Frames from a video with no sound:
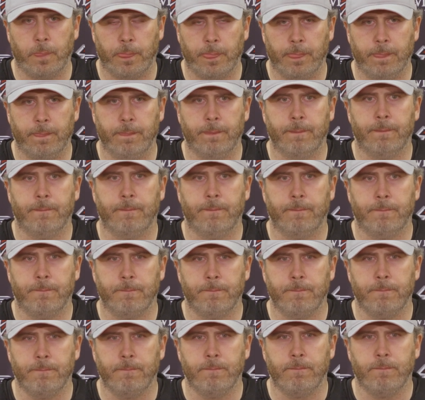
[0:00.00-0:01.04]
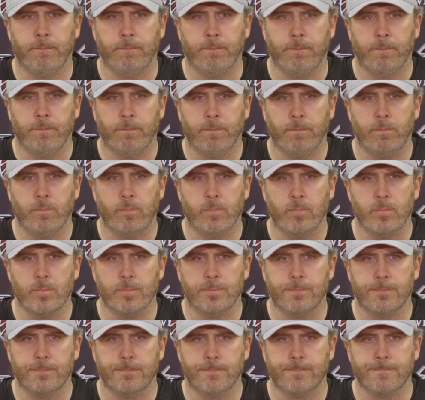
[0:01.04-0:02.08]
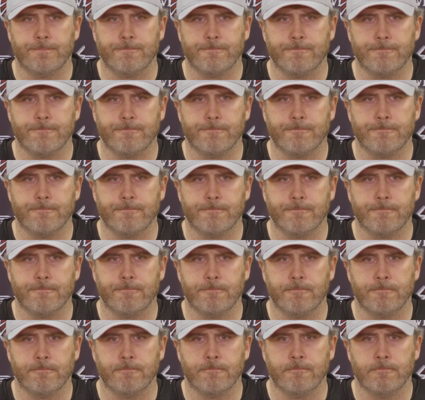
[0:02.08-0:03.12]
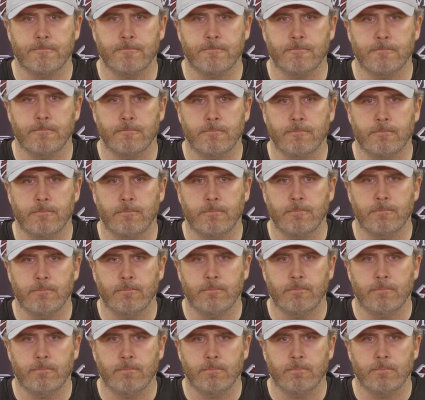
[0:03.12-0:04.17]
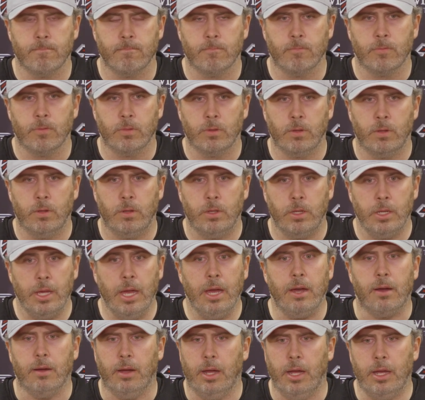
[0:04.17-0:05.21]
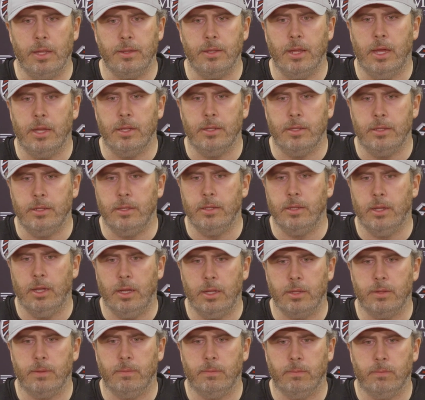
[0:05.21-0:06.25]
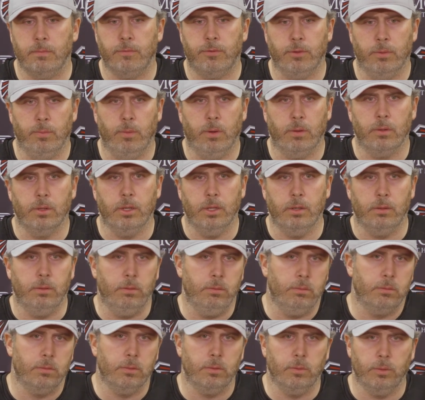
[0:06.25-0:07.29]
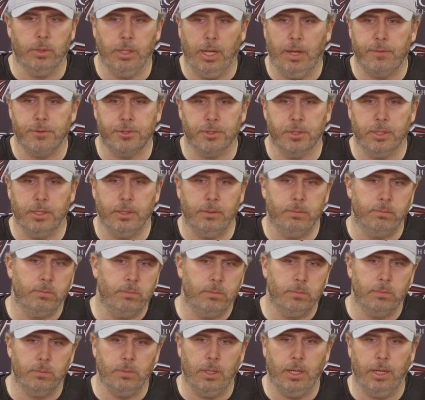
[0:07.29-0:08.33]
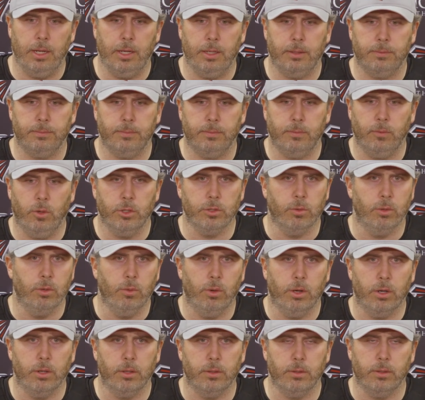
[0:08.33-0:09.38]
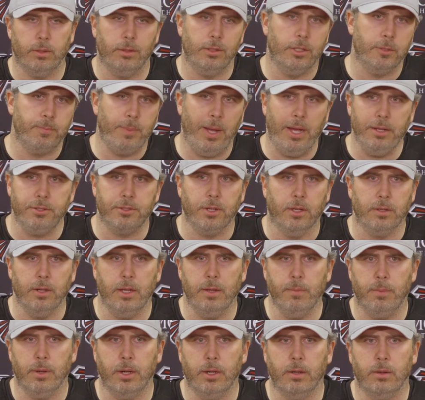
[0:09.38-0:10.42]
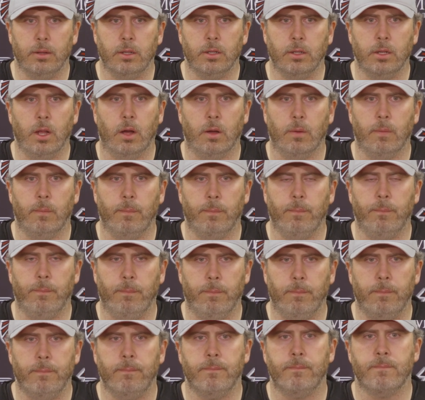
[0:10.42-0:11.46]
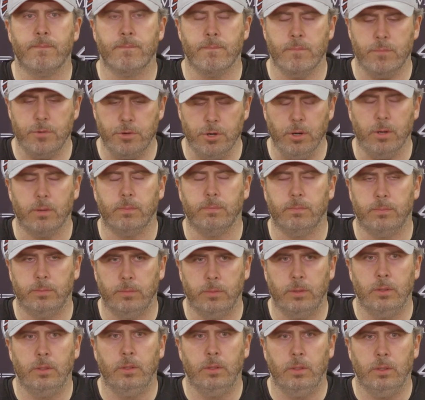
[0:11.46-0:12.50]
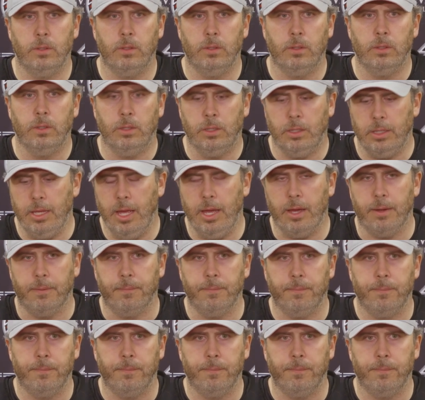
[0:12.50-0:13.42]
from what you see, do you see that playing out? Do you, do you see that that's? Yeah, I, I, I you know, we obviously um, wasn't one on this past Sunday, I but no. sure. yeah. Or,